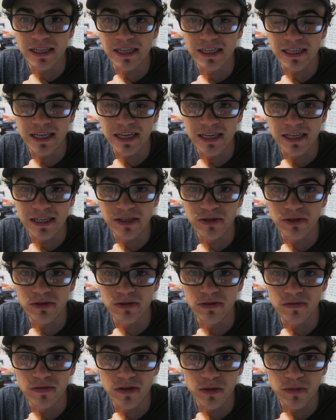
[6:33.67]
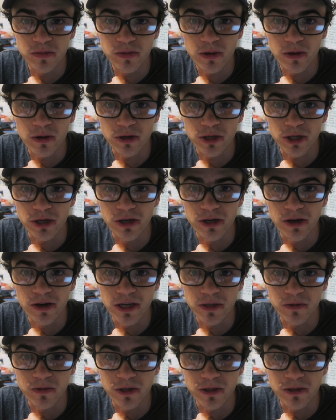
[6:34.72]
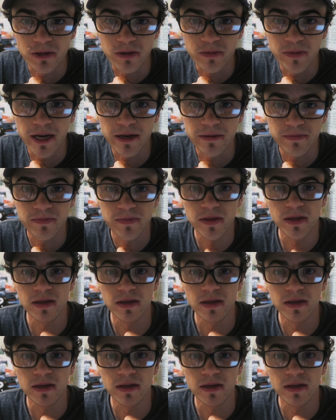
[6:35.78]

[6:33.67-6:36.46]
Let's get into the vision board, and I'll show you guys what it's all about.